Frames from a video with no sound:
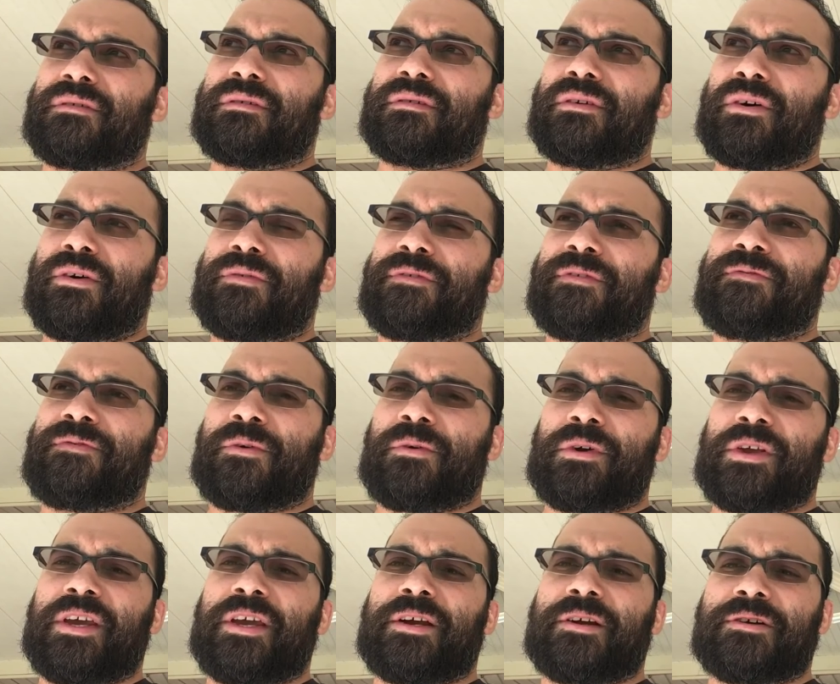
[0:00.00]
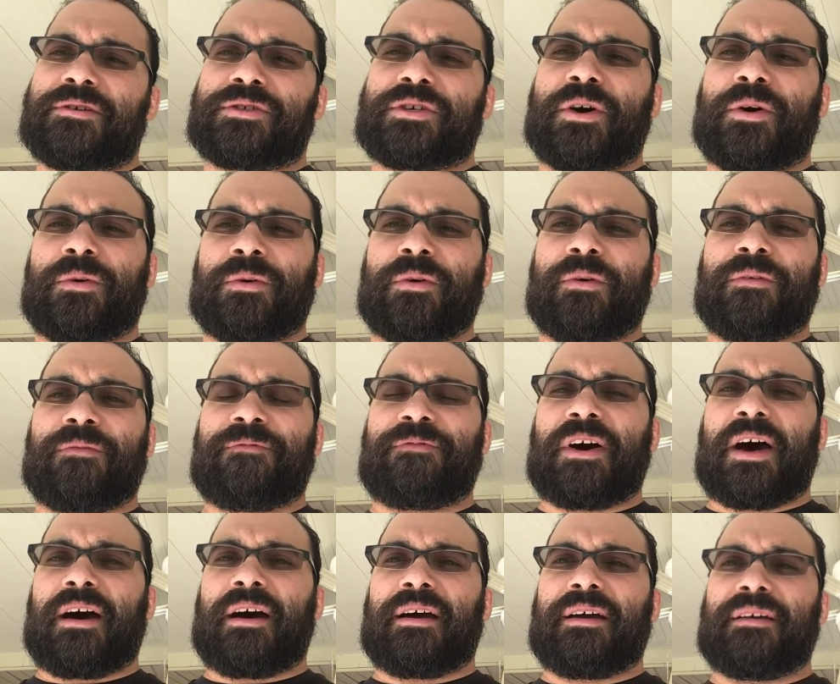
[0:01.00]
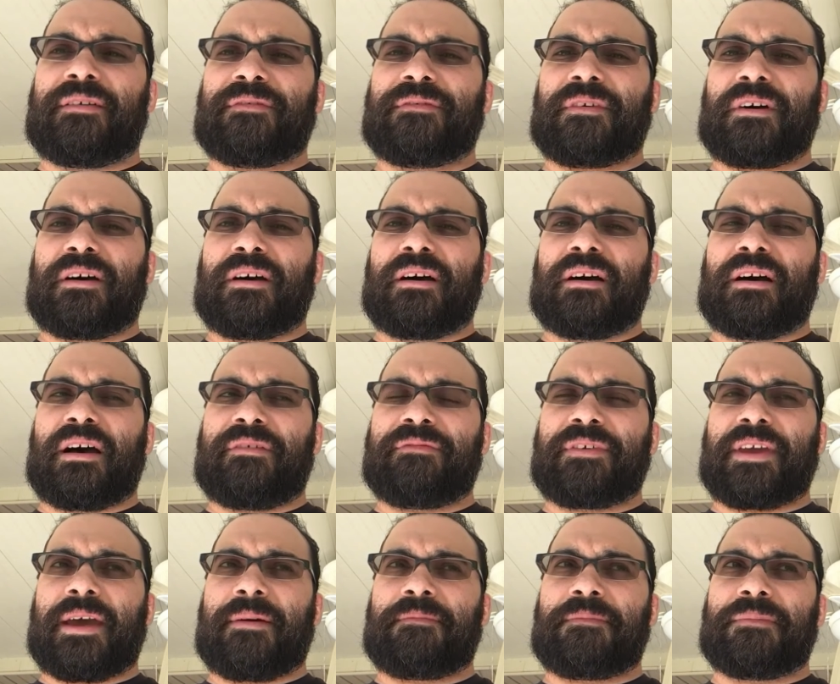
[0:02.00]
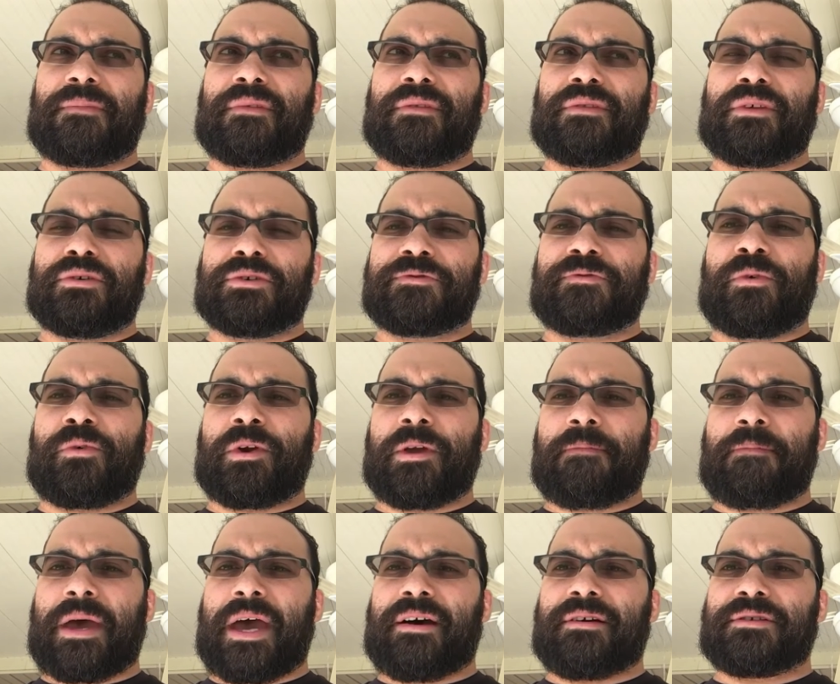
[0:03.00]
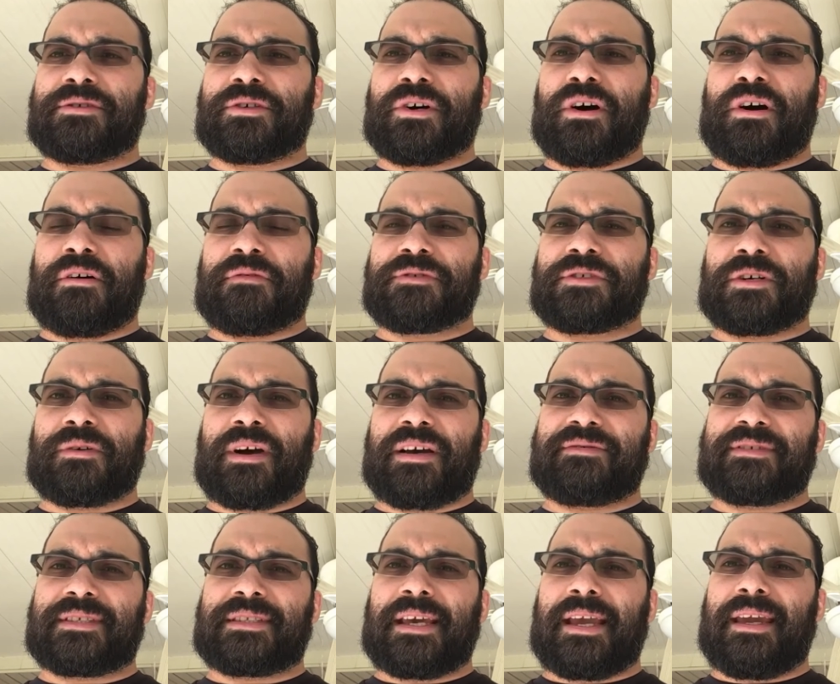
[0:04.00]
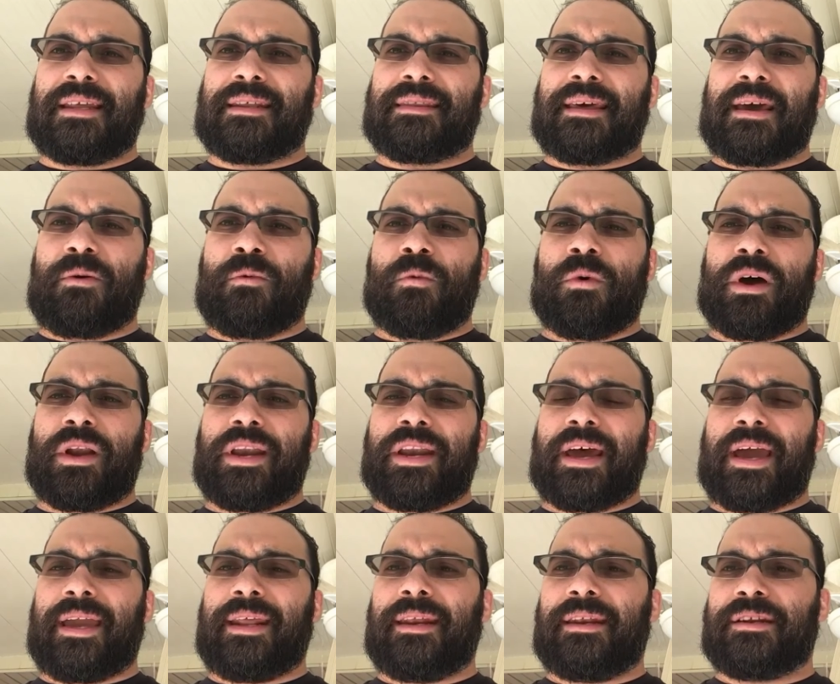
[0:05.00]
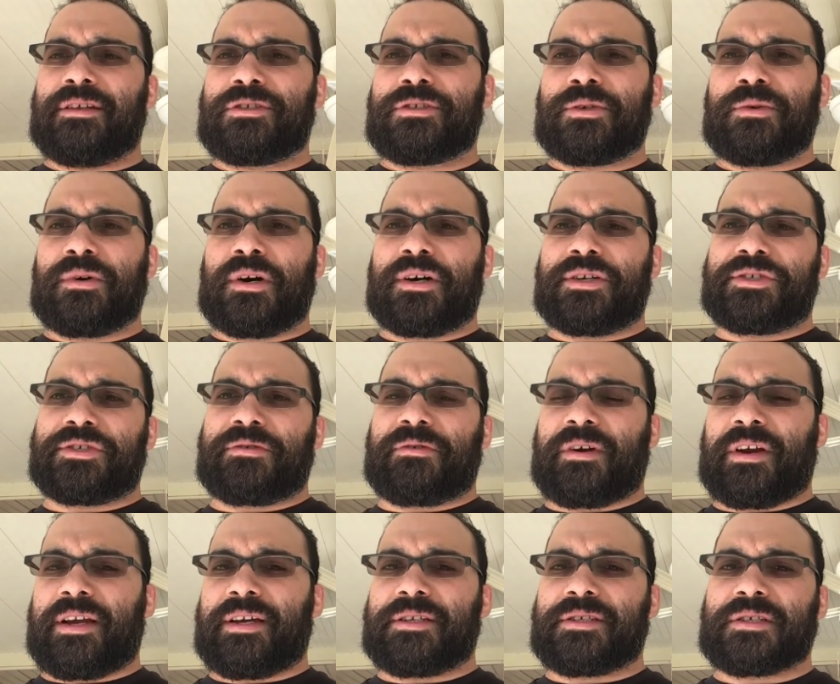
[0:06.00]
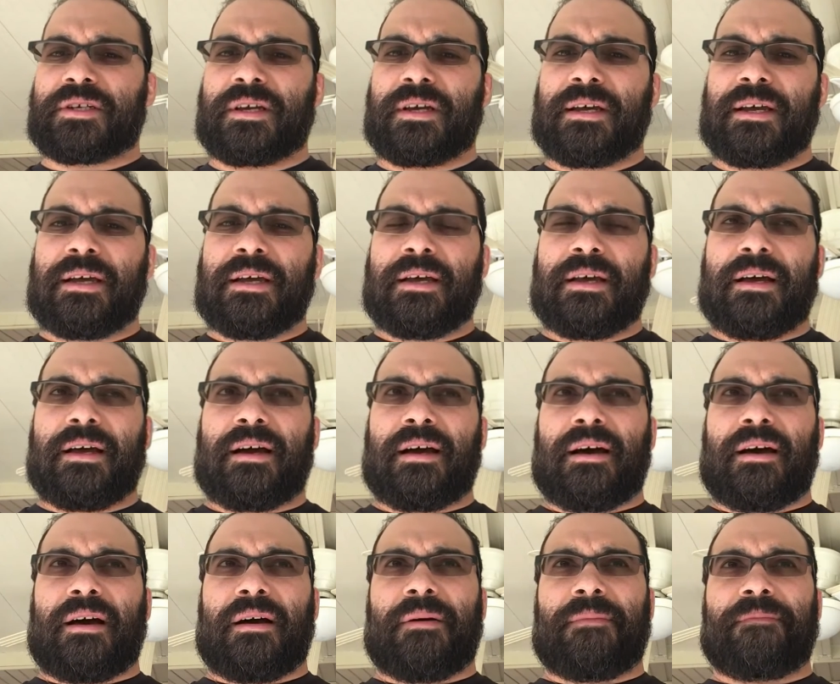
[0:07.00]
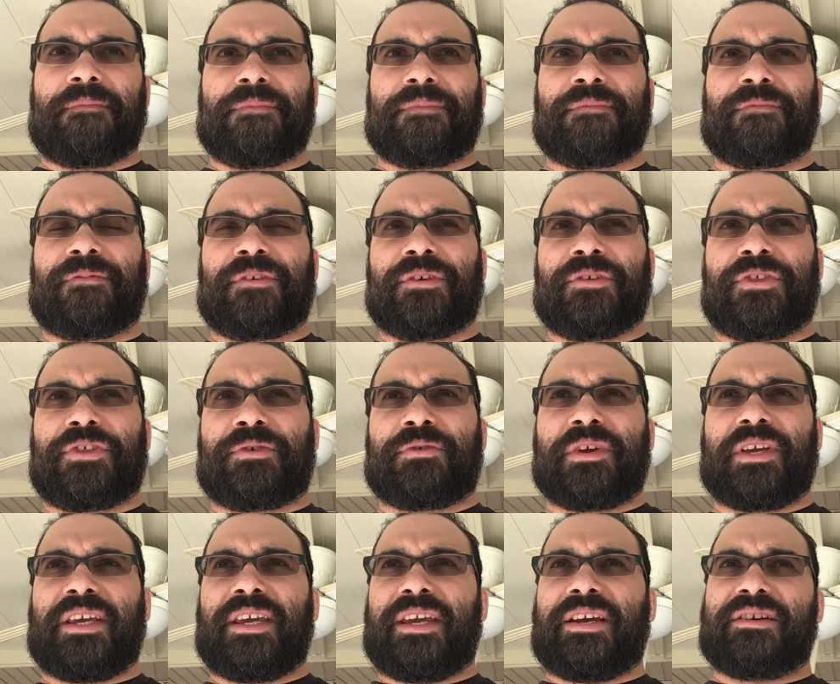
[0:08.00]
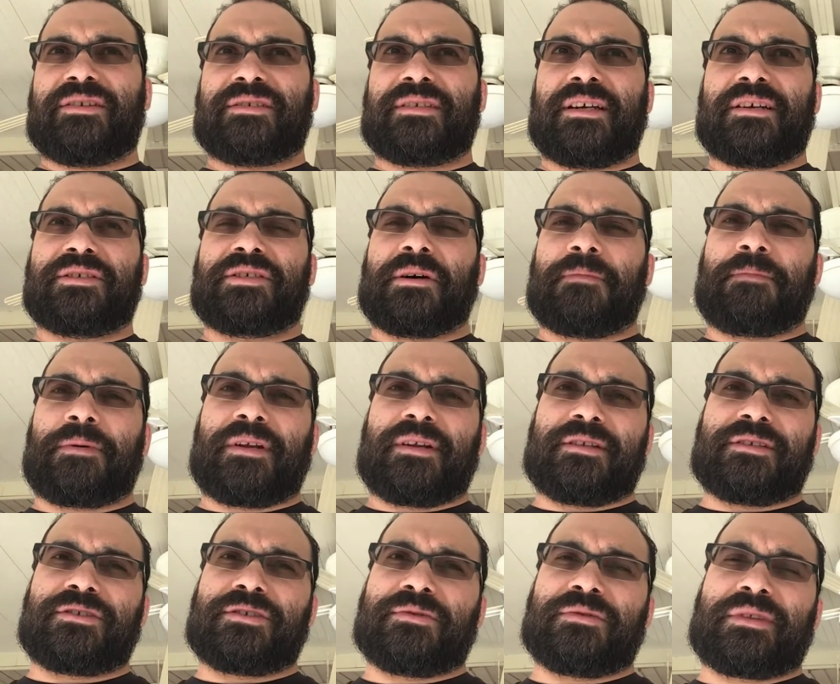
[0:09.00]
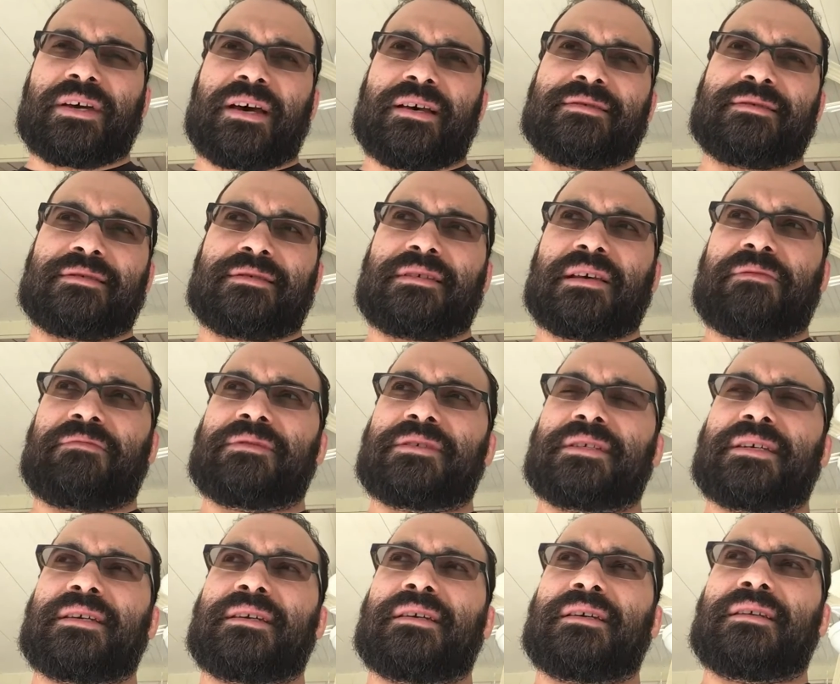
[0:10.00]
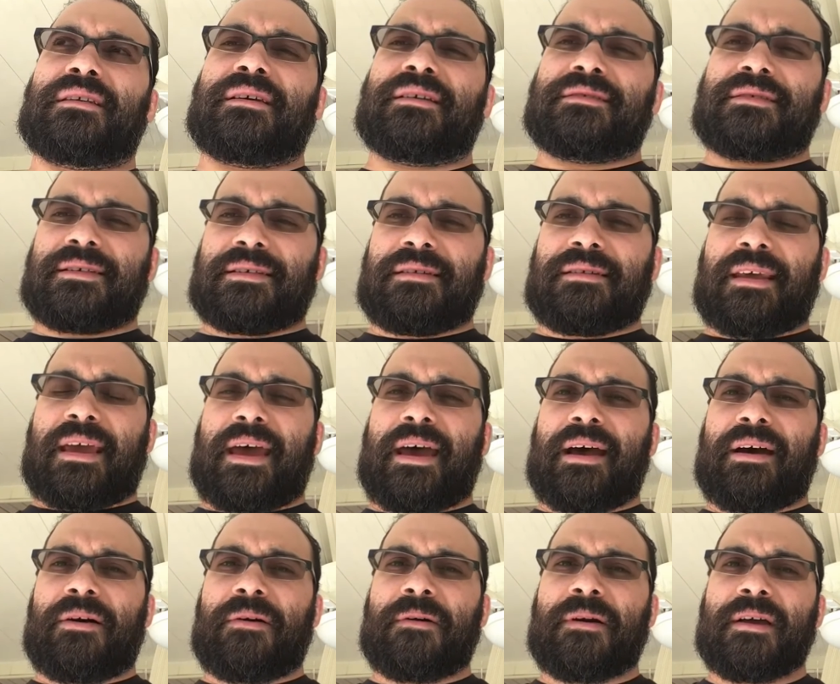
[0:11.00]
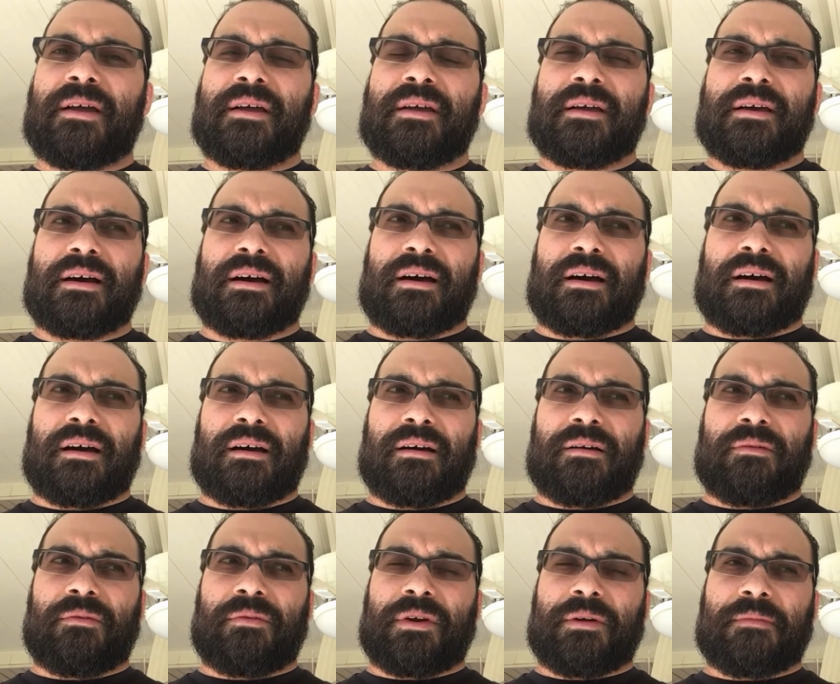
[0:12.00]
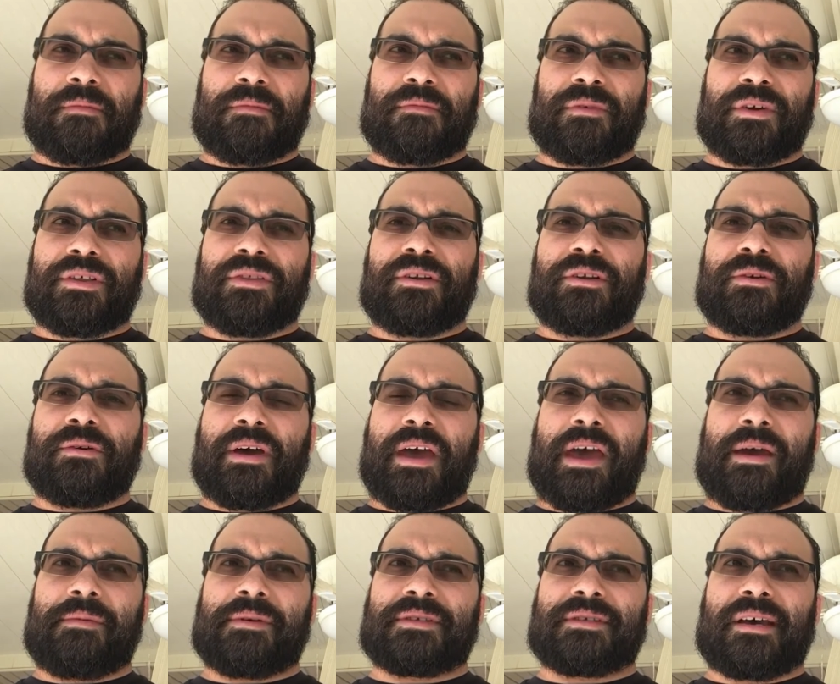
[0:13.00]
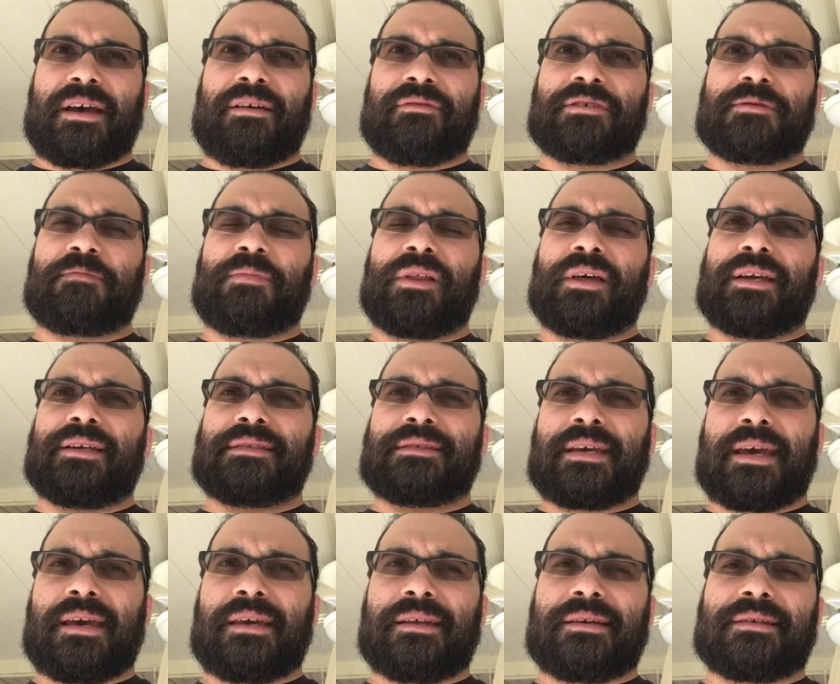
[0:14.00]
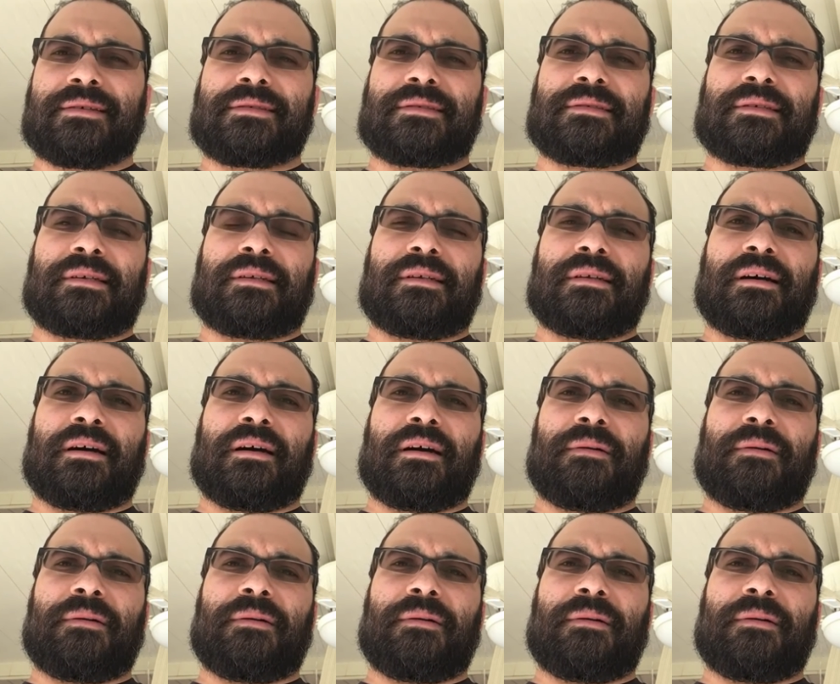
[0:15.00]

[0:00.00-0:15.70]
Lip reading: over 4 years, going on 5, I've kept those 40 pounds off. So I've stayed in that 190 to 200 range for 3 years there, jumping into 2017 until now. One of the new habits I have is playing tennis and